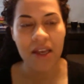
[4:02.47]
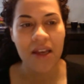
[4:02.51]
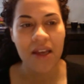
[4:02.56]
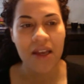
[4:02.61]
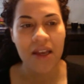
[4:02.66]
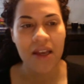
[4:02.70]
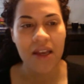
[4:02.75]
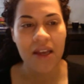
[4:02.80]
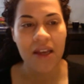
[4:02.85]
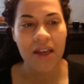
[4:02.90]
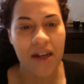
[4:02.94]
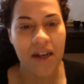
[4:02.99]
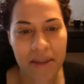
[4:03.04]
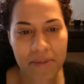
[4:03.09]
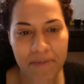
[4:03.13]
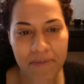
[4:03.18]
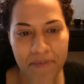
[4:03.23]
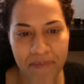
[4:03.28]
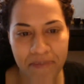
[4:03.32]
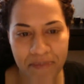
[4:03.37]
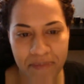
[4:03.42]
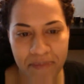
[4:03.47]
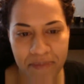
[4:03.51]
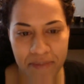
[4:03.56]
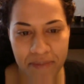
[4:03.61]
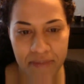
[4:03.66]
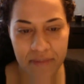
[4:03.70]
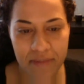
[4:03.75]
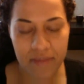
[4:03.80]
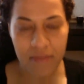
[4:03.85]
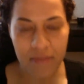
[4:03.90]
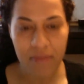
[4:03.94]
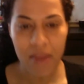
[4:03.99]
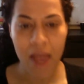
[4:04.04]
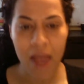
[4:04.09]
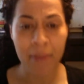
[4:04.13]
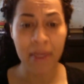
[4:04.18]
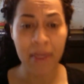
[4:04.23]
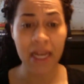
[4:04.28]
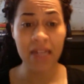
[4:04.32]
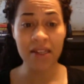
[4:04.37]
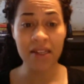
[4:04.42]
The
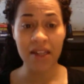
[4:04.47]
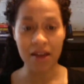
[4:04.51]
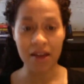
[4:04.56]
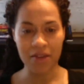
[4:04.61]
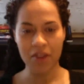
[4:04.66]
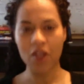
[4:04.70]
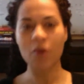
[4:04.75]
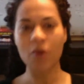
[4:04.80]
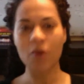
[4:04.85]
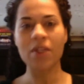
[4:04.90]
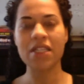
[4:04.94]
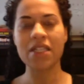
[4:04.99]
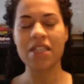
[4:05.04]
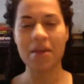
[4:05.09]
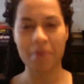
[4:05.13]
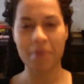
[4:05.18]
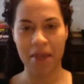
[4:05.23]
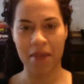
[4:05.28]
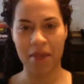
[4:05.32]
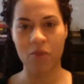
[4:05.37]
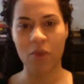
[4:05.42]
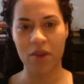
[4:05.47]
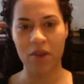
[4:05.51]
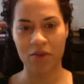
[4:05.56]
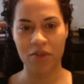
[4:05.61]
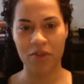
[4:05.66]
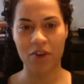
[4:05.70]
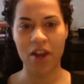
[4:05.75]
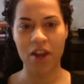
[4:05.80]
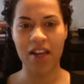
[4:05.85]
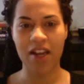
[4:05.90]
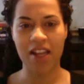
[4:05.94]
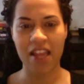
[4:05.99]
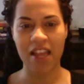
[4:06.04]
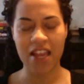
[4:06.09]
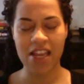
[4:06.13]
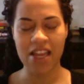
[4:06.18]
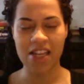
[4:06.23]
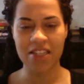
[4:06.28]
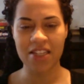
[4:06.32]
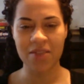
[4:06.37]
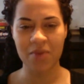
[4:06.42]
only time I went for How to Cake
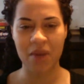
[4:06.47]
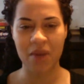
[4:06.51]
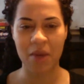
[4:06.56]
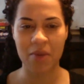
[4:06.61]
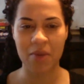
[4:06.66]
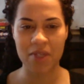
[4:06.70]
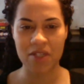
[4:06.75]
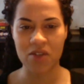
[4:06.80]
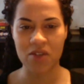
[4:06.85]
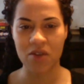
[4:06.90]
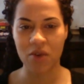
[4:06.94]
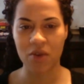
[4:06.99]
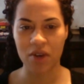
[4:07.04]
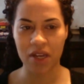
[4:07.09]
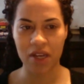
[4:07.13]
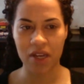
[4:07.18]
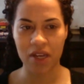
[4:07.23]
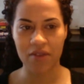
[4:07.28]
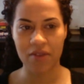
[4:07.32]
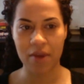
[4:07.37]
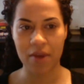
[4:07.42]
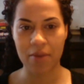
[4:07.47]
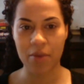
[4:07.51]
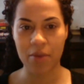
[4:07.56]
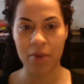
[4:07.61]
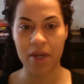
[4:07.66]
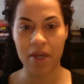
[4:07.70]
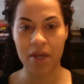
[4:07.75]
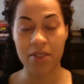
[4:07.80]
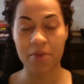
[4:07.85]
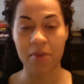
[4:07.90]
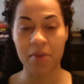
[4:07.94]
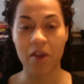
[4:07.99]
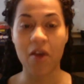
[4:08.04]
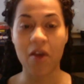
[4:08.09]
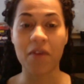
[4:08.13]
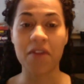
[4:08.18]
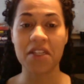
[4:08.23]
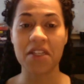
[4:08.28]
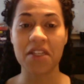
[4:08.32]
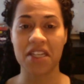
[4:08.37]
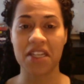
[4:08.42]
It is when I went to New York in February to be
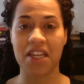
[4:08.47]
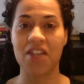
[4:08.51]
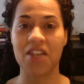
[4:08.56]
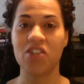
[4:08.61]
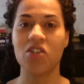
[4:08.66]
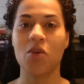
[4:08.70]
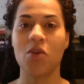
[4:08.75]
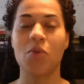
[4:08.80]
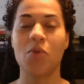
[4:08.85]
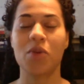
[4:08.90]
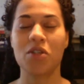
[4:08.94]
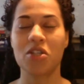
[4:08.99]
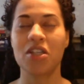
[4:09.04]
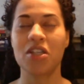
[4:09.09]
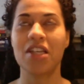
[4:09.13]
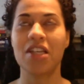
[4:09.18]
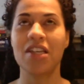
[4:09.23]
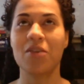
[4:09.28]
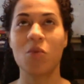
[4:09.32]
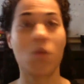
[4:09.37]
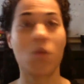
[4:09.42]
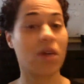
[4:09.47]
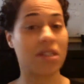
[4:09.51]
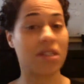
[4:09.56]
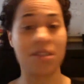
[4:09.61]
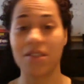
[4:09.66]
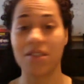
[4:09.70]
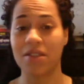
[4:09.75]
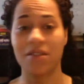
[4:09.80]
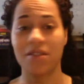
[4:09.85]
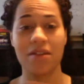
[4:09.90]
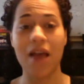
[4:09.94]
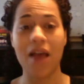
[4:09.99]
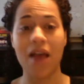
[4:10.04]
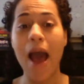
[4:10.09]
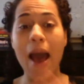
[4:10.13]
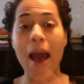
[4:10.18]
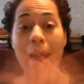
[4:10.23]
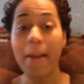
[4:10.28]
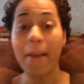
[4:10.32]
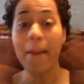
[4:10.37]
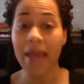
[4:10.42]
on the Today Show, which it was
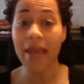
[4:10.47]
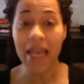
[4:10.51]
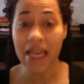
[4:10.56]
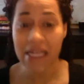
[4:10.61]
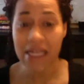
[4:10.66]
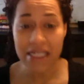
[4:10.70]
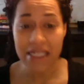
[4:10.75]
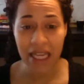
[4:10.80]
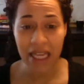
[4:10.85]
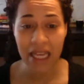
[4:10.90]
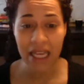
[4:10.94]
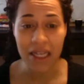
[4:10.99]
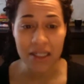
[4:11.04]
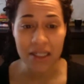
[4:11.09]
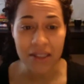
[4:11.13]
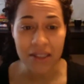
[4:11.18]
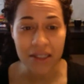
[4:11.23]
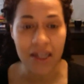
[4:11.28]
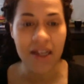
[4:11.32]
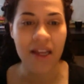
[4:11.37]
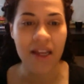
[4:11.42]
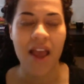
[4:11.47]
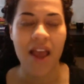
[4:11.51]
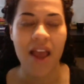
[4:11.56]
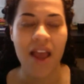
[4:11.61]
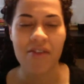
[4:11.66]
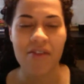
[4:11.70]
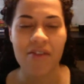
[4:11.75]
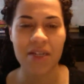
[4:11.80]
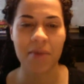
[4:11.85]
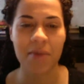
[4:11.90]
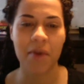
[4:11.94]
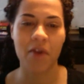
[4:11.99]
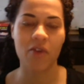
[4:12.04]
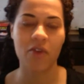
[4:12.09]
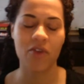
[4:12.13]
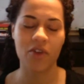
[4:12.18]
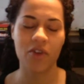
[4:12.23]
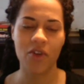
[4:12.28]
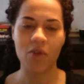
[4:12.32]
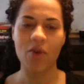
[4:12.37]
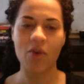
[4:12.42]
amazing. Every time I go to
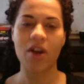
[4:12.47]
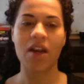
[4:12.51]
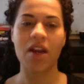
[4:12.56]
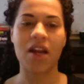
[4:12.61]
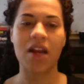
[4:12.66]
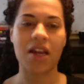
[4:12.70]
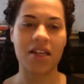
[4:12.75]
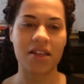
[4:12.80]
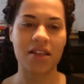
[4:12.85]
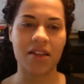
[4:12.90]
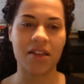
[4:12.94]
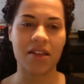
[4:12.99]
New York, I